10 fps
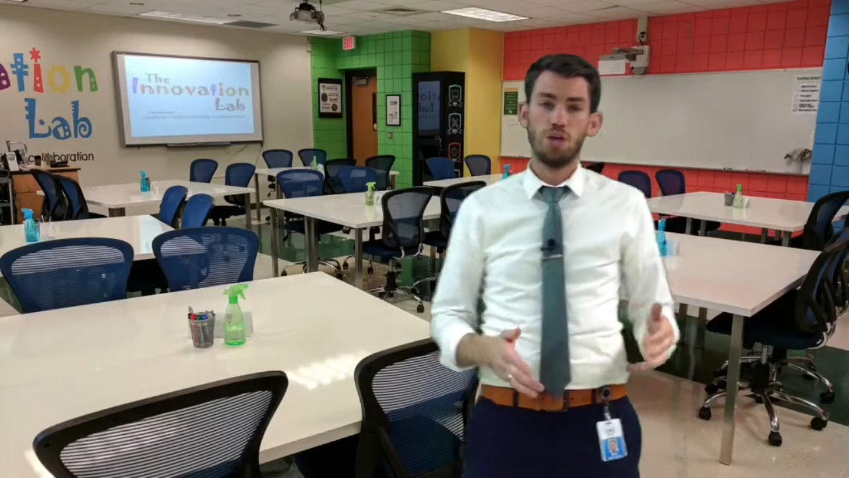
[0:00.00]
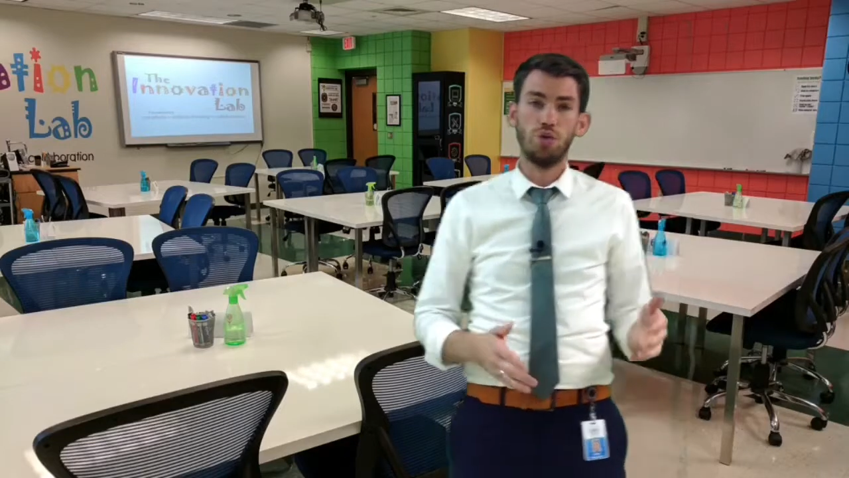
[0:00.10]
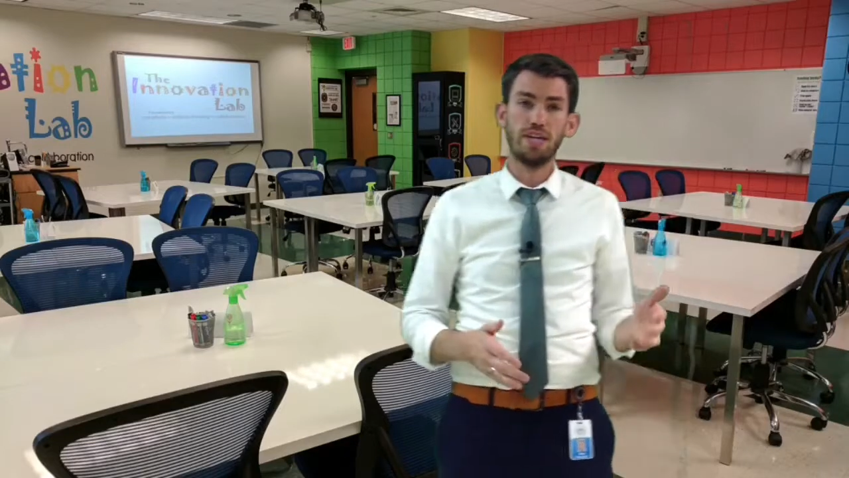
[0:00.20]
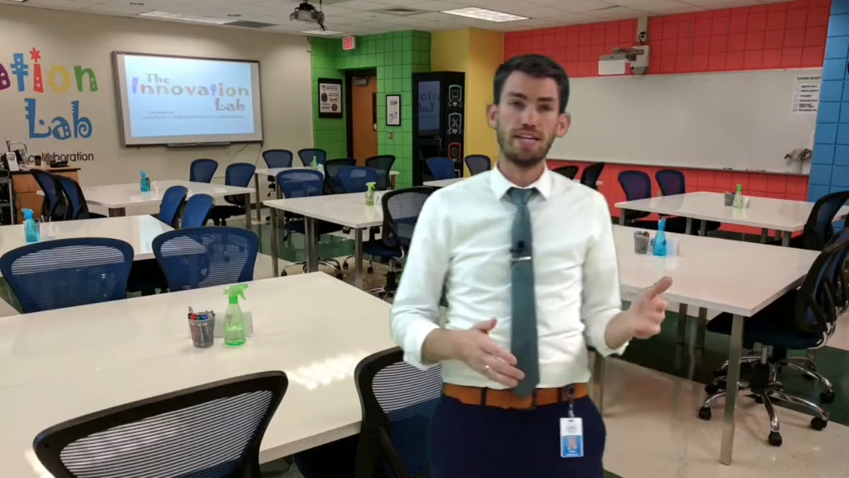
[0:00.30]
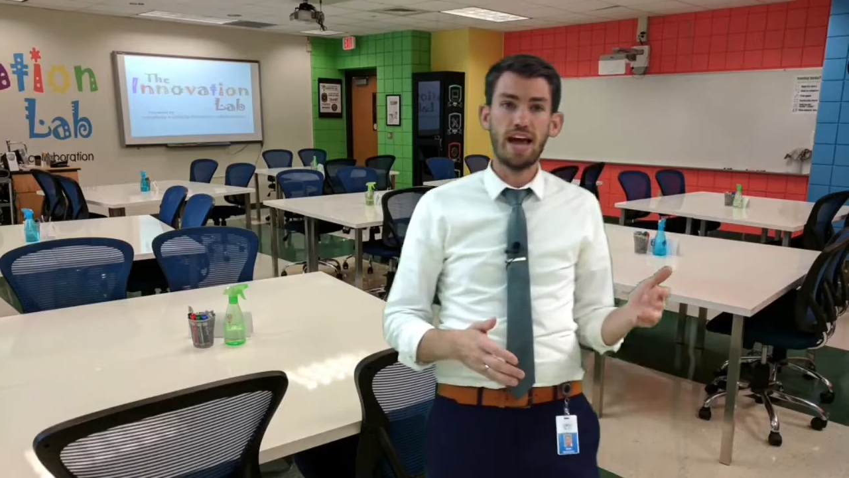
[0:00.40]

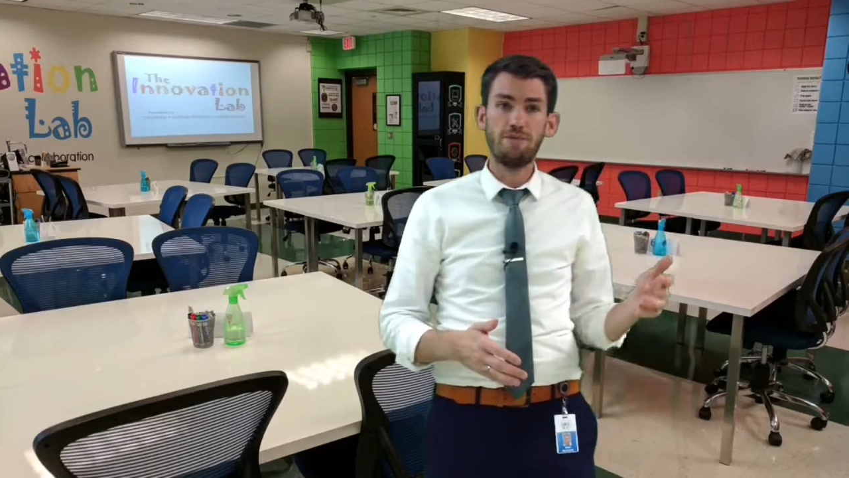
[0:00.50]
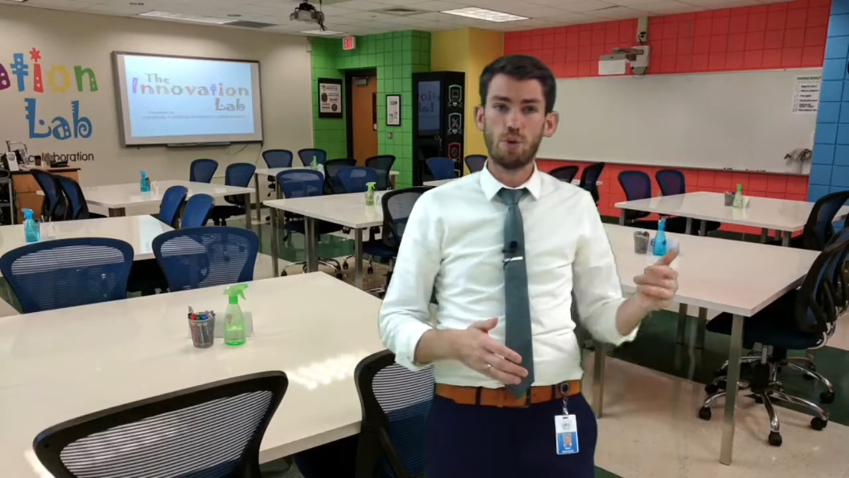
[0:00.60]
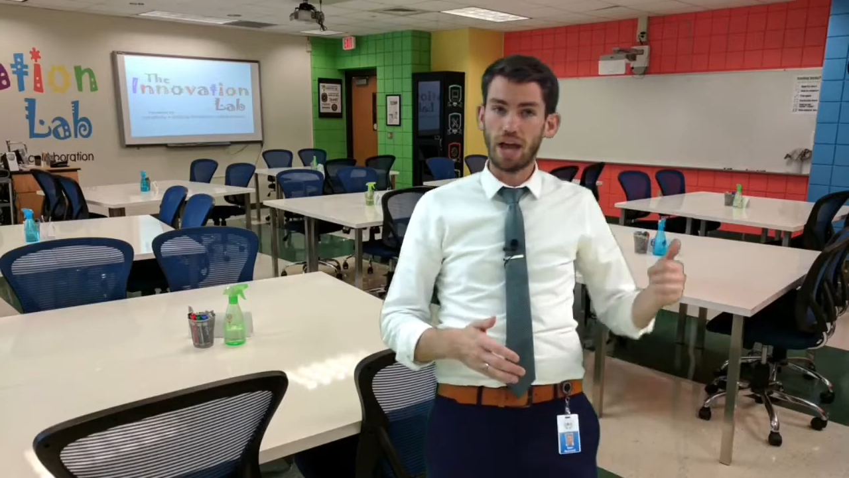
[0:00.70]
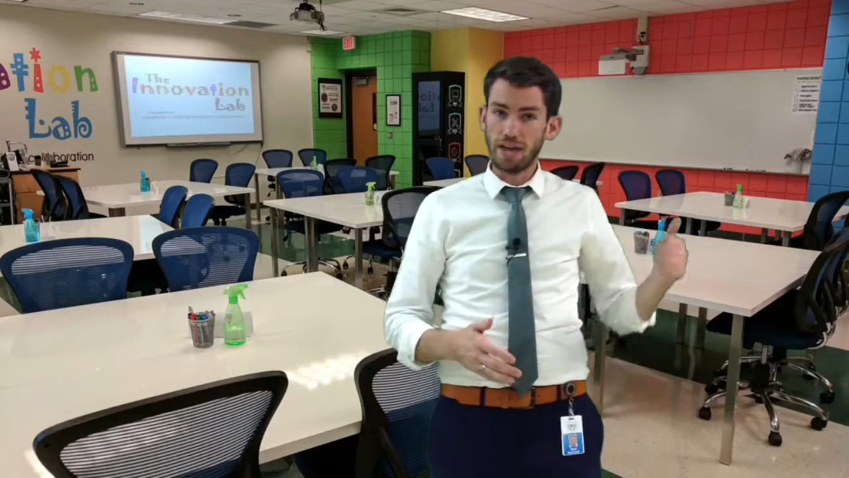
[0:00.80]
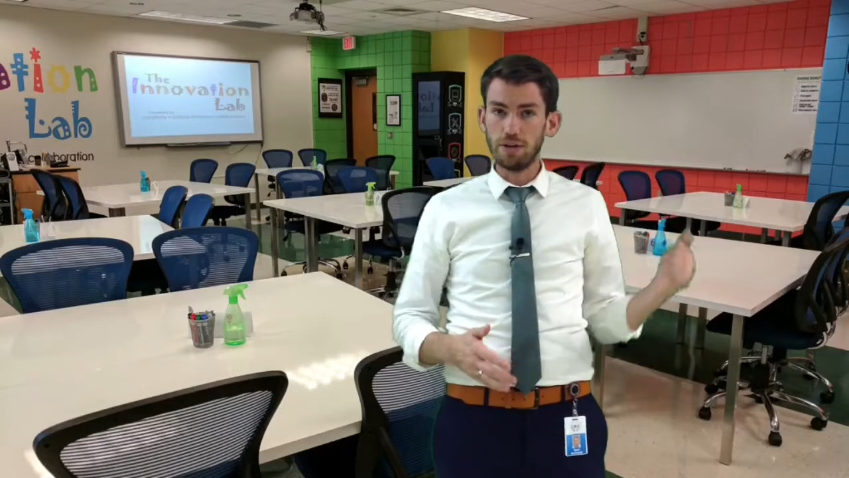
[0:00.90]
You need to have
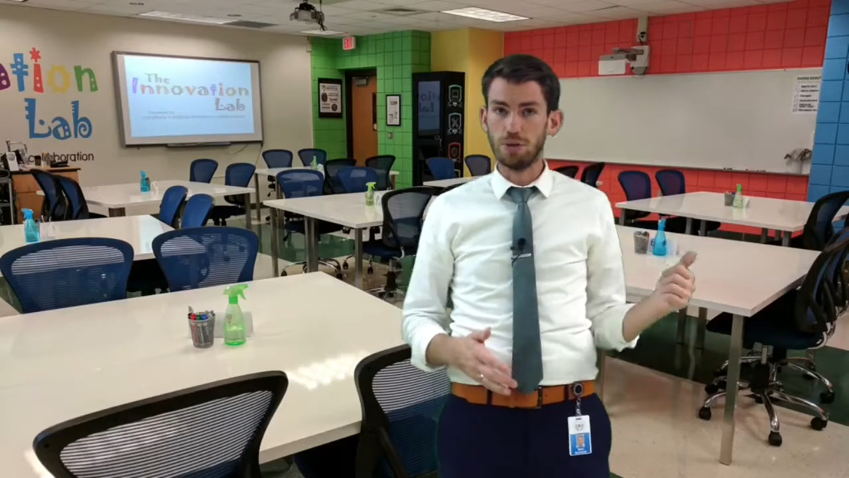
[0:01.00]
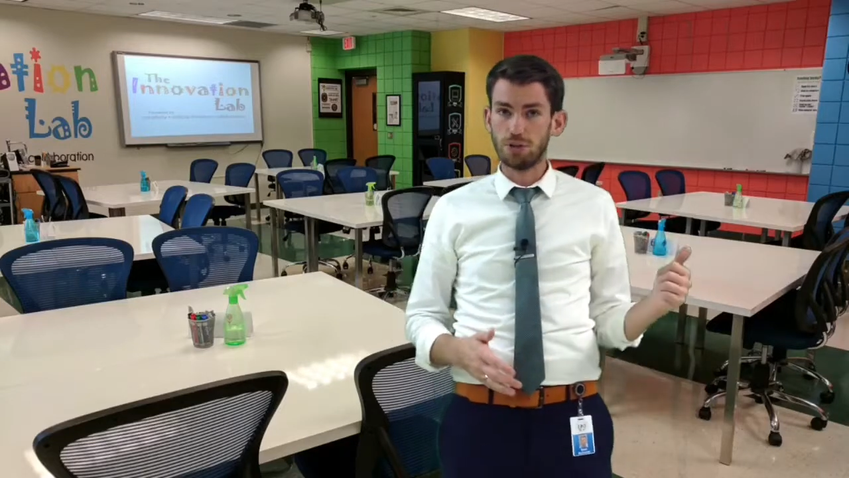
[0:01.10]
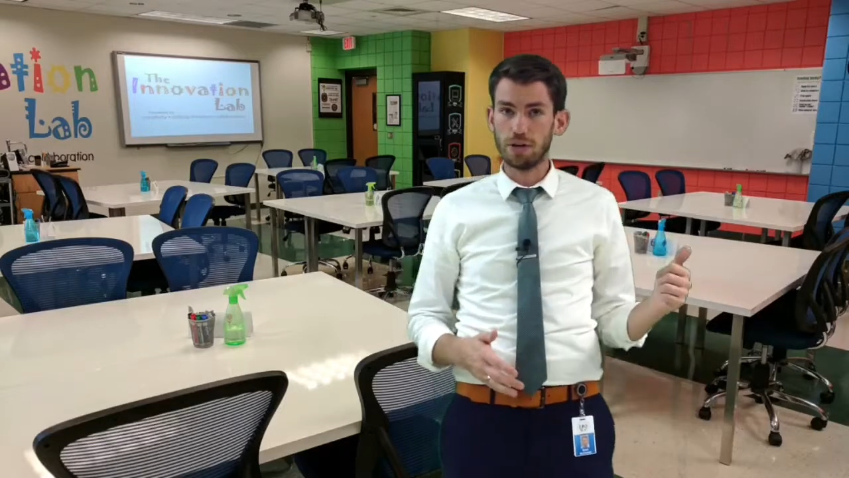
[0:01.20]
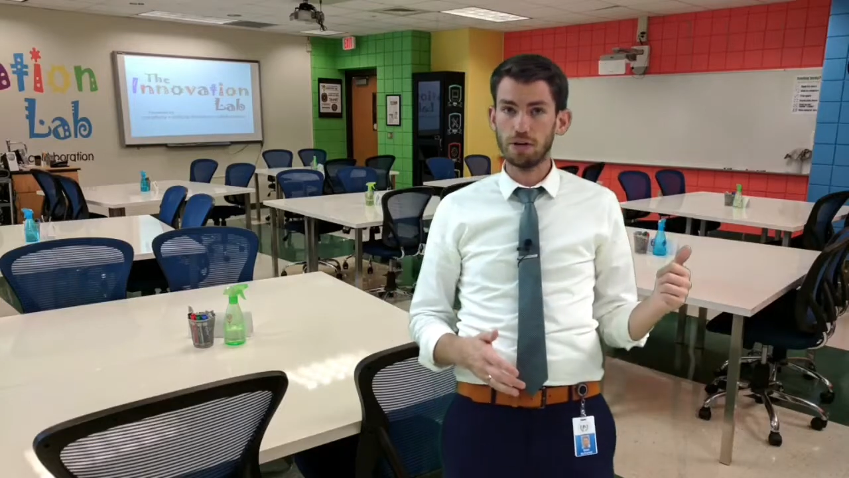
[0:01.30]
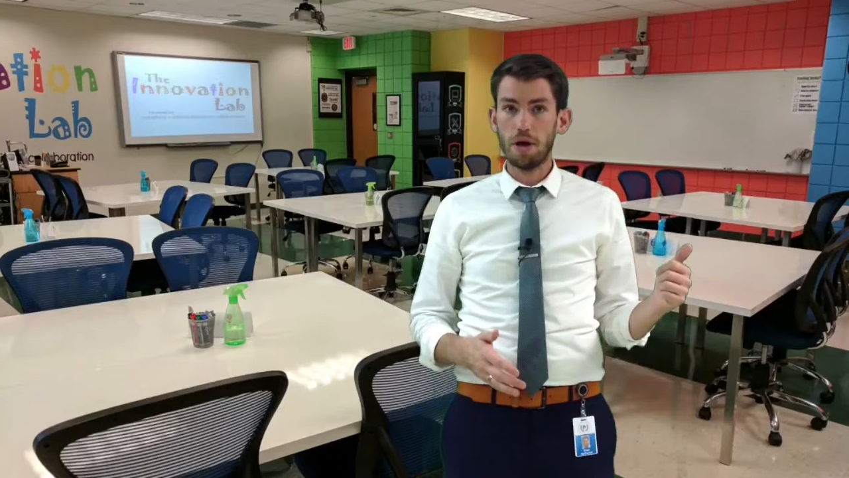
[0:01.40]
your end
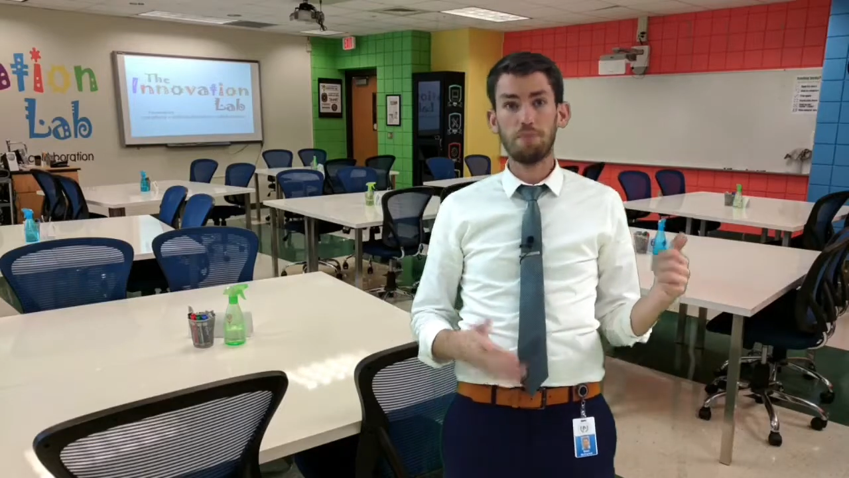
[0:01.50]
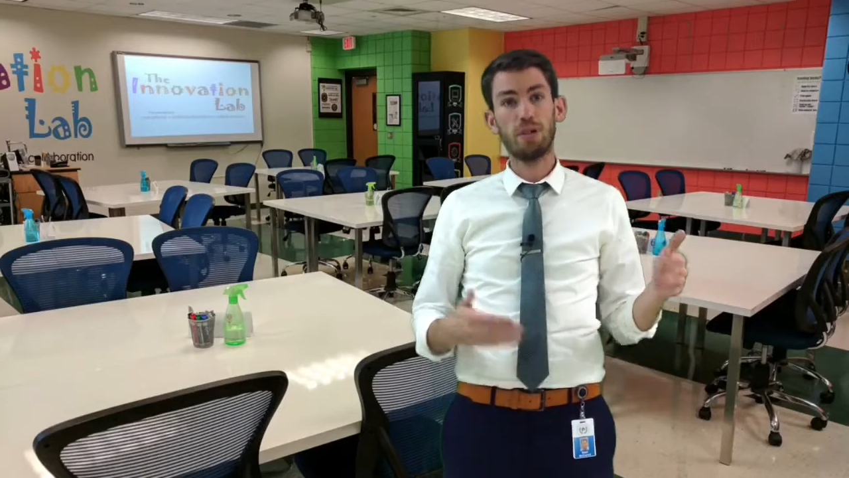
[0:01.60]
user